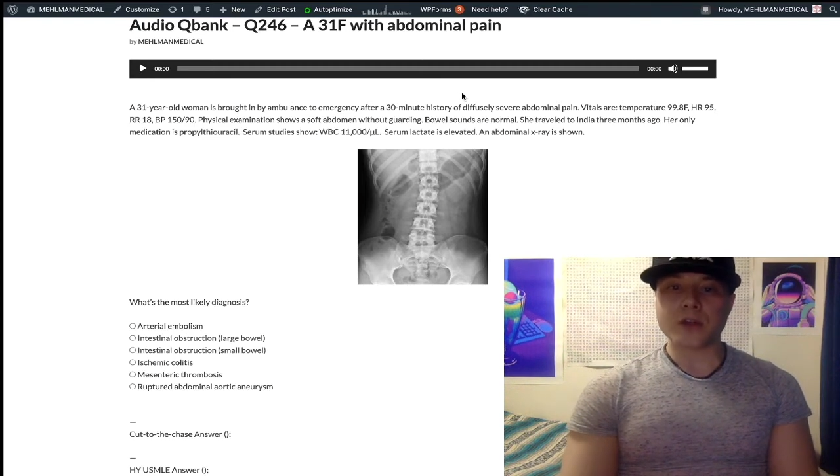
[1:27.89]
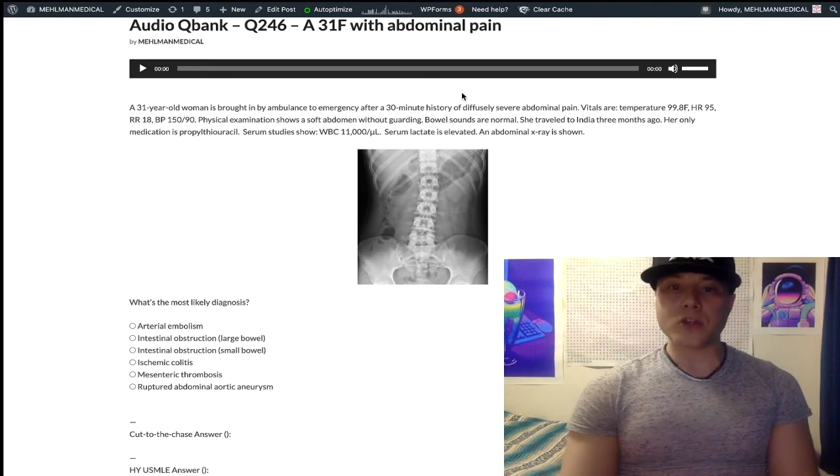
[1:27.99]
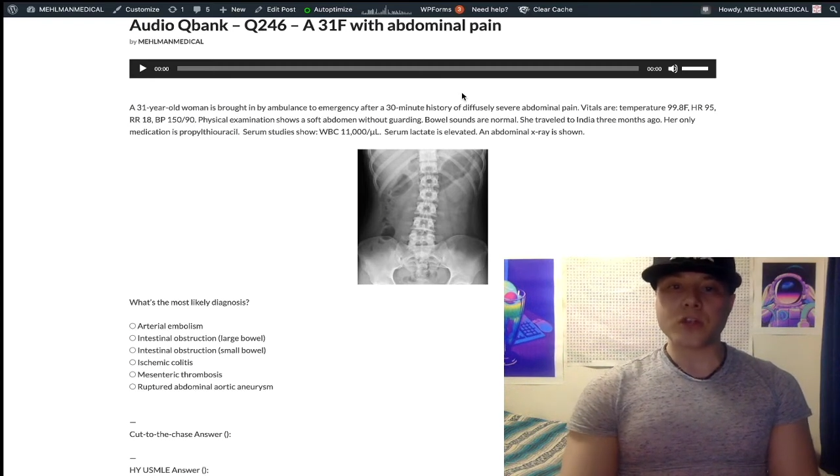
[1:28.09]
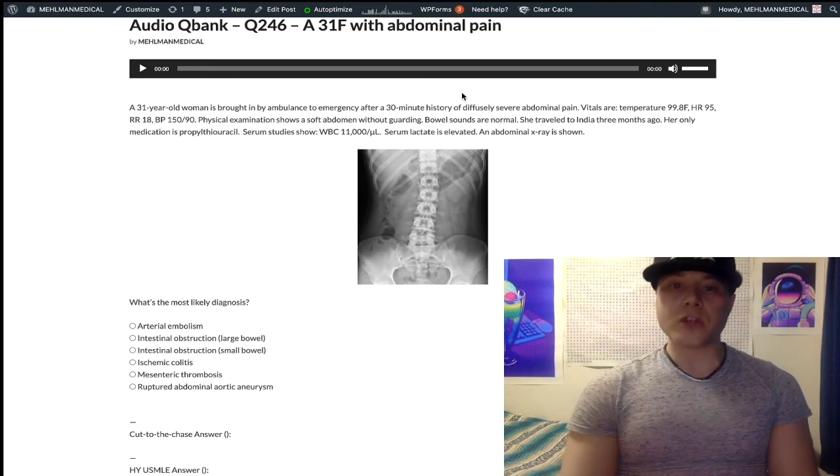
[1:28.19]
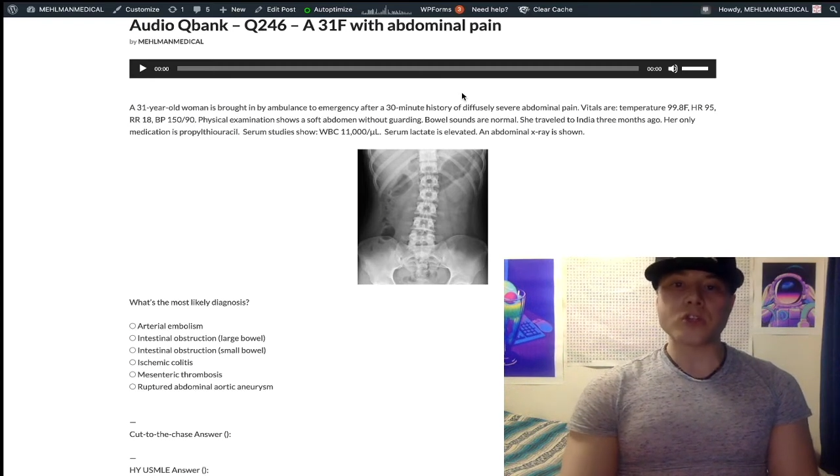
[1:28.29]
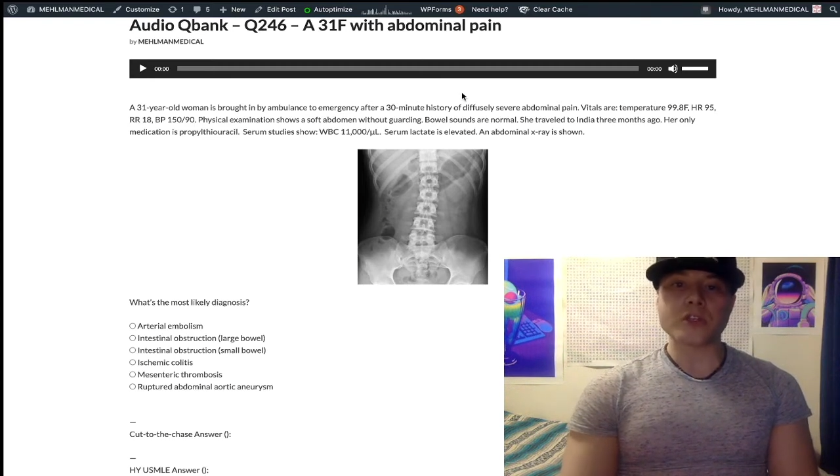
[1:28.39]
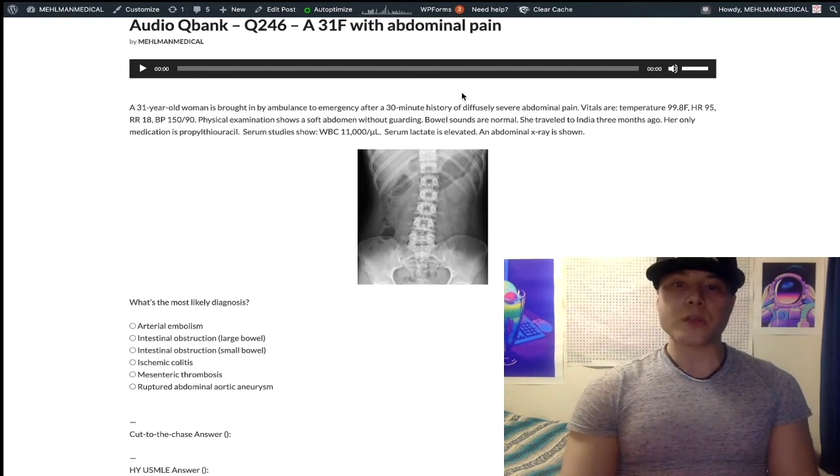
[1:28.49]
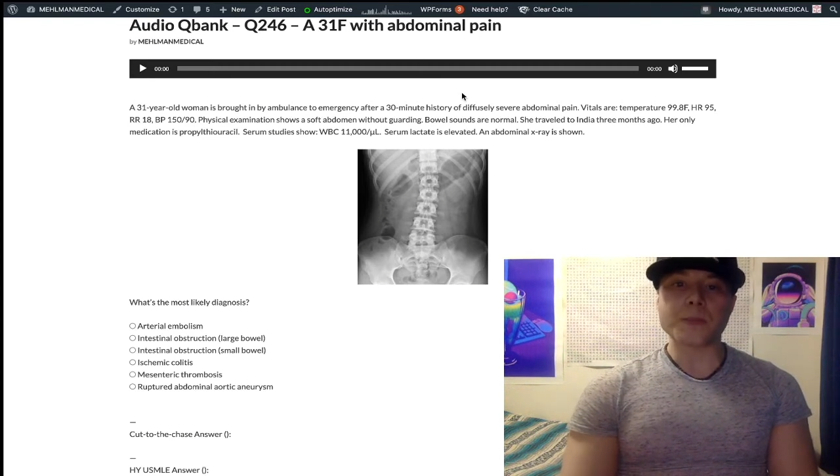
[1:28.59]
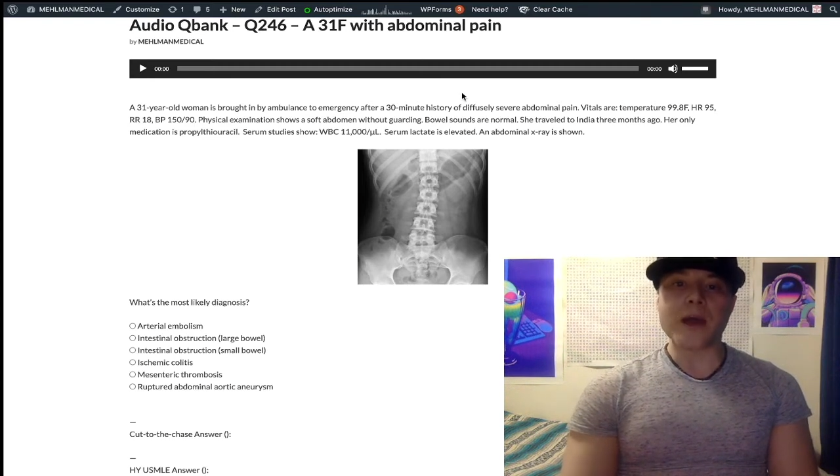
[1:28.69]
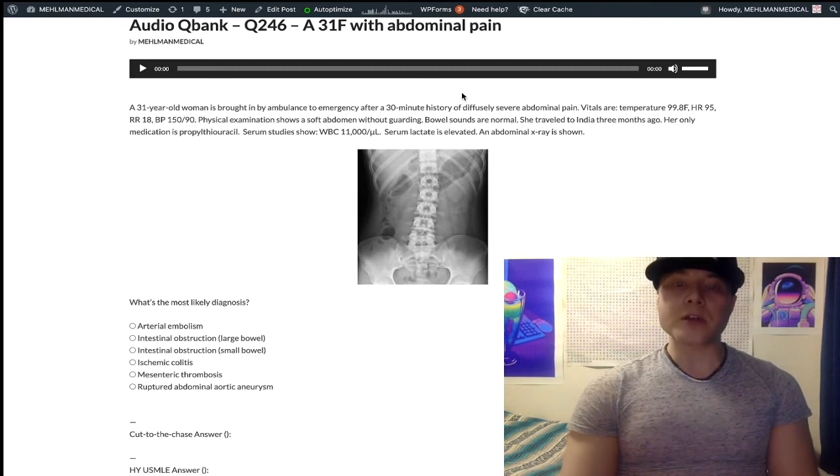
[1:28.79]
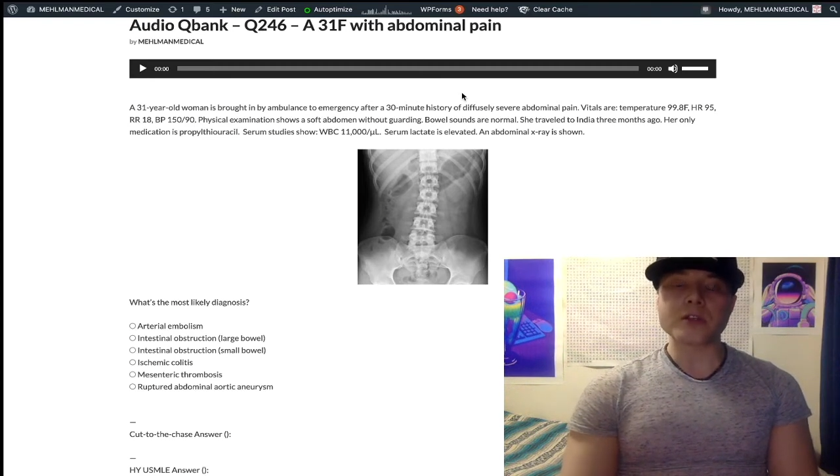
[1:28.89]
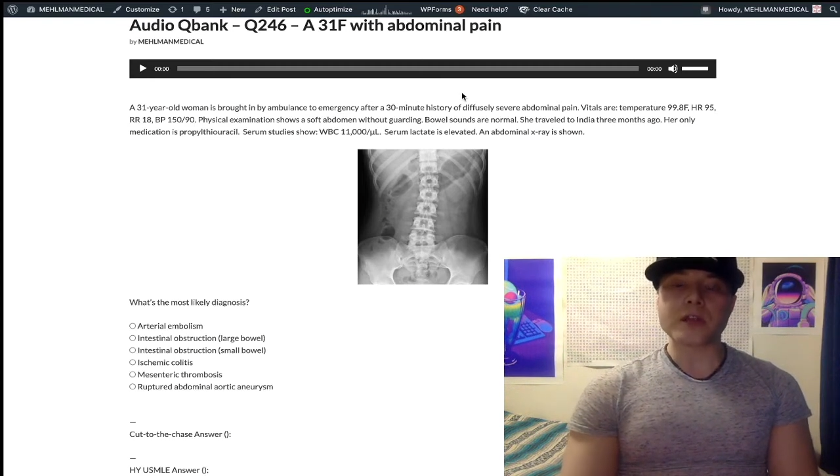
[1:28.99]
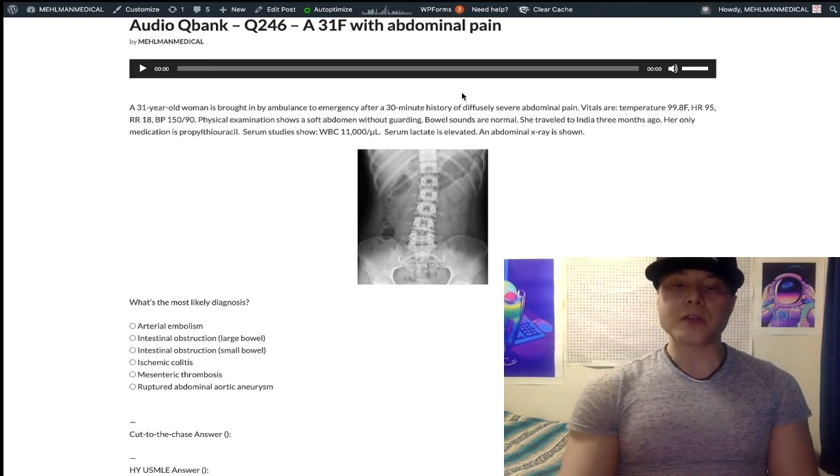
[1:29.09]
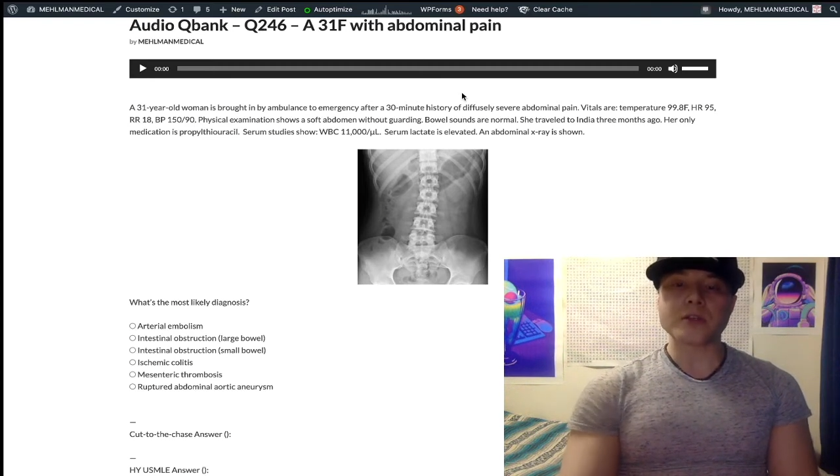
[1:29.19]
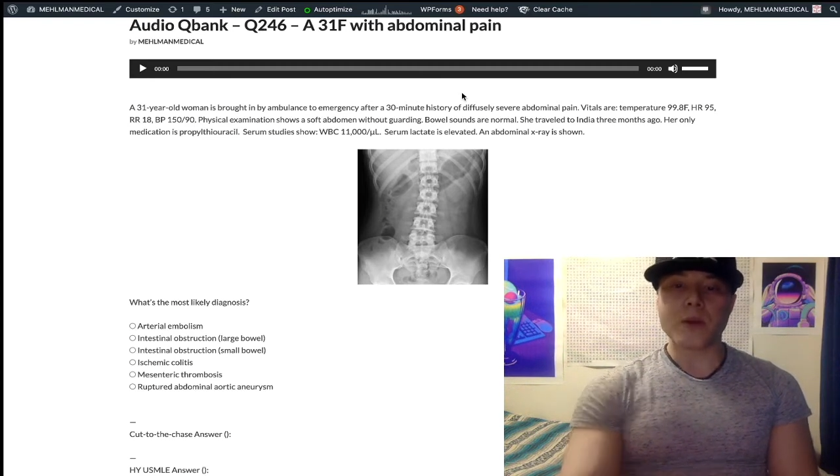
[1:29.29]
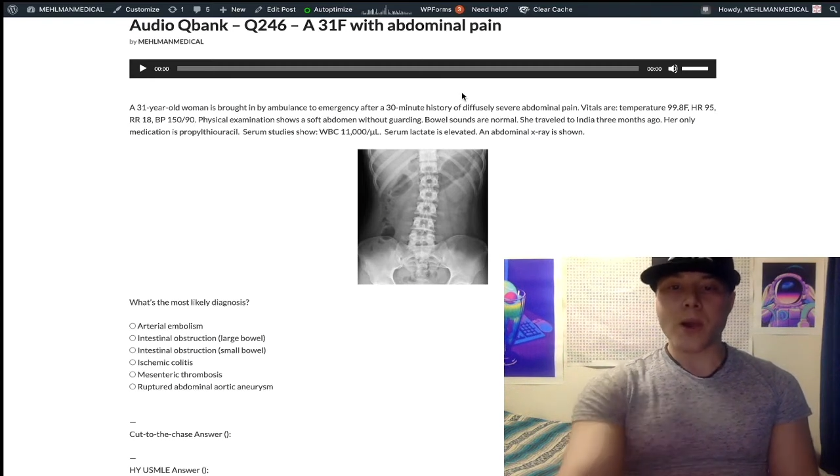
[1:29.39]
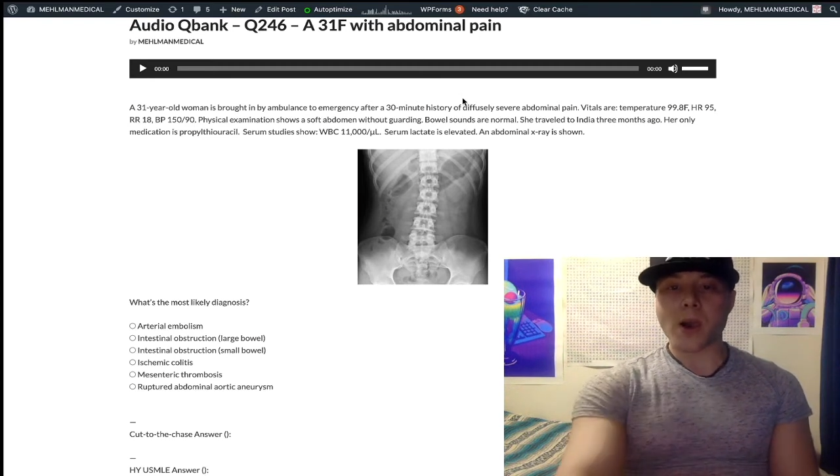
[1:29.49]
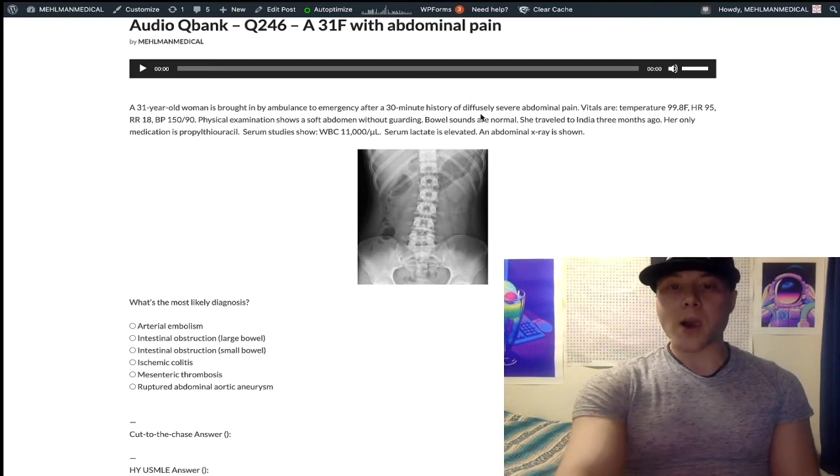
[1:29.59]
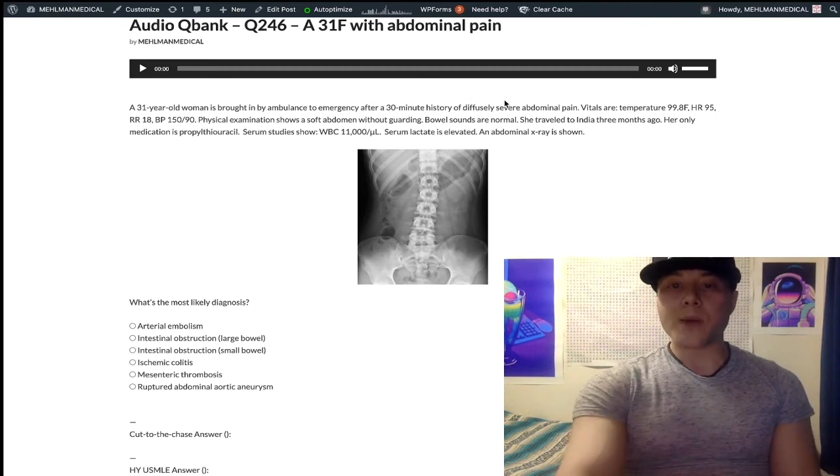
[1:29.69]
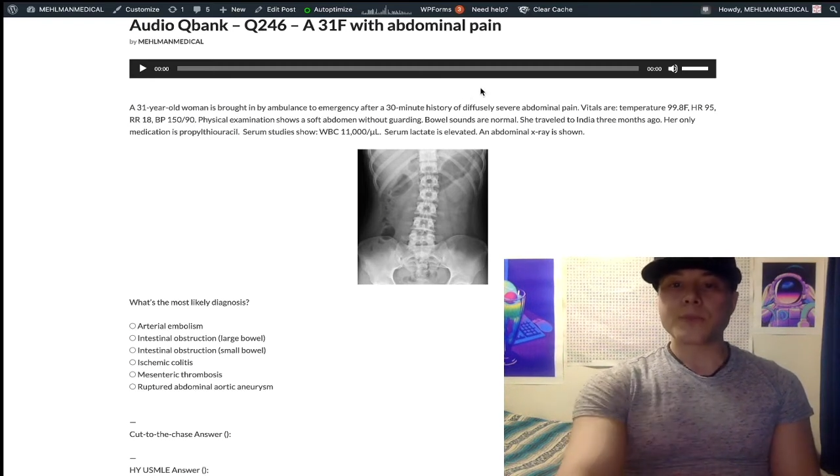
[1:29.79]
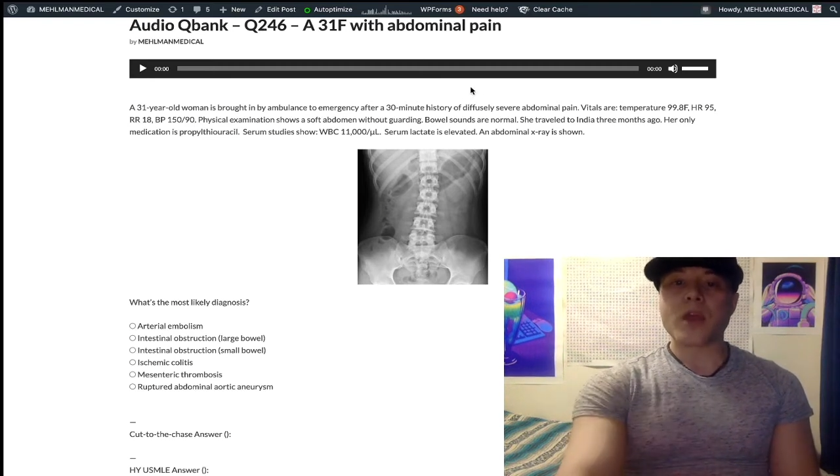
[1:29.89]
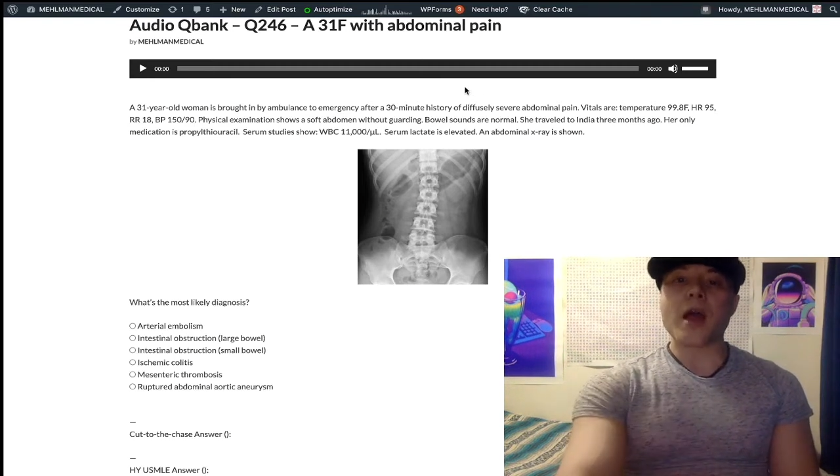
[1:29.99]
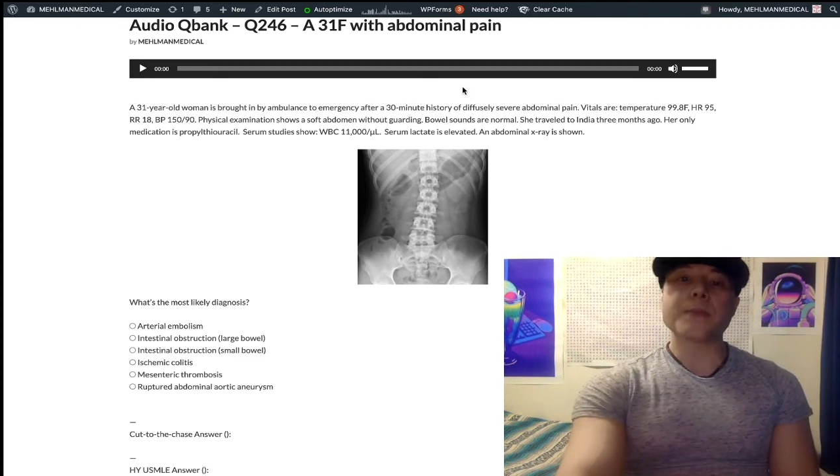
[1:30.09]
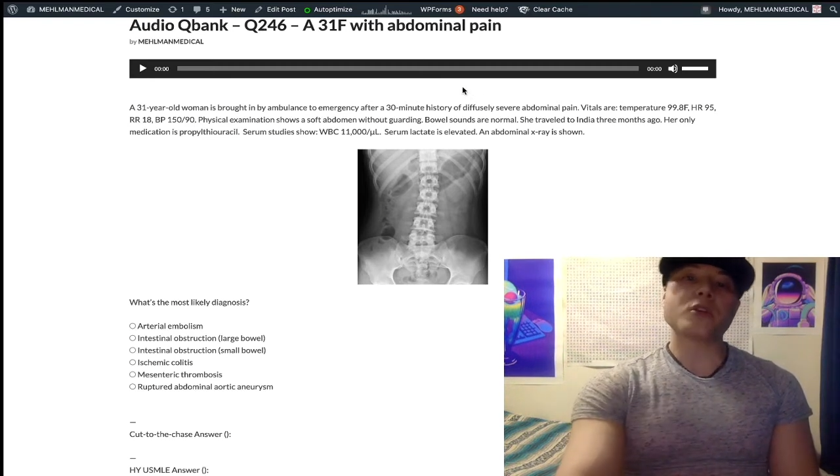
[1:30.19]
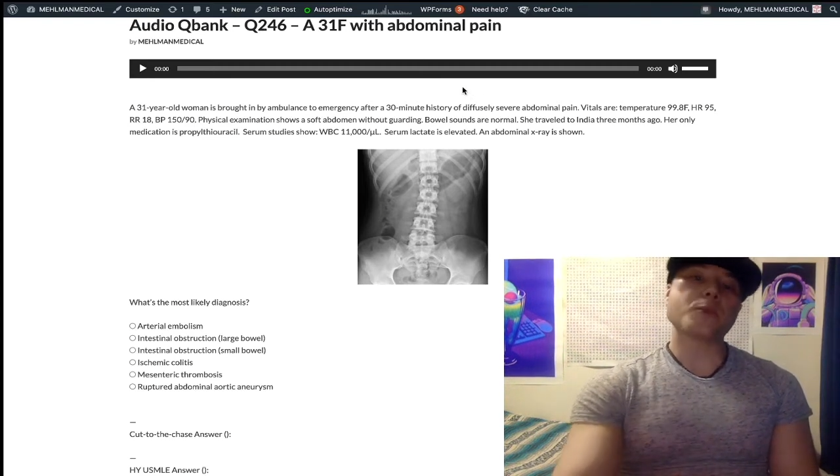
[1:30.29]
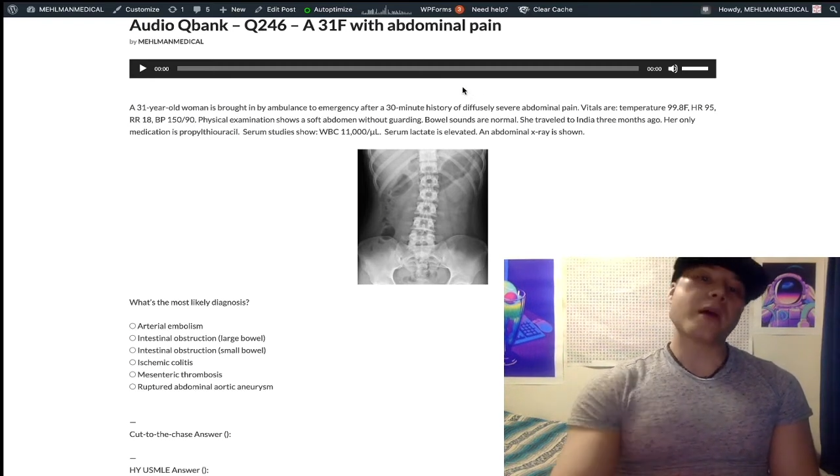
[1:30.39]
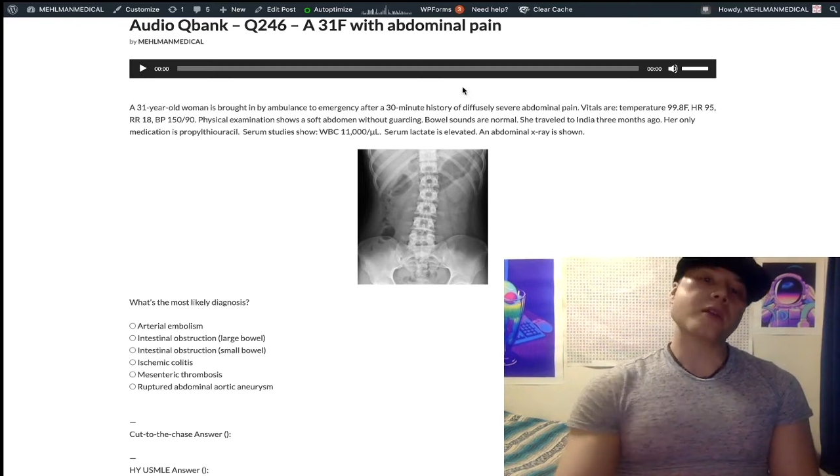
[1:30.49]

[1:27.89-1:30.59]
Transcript: changes in bowel sounds. High pitched bowel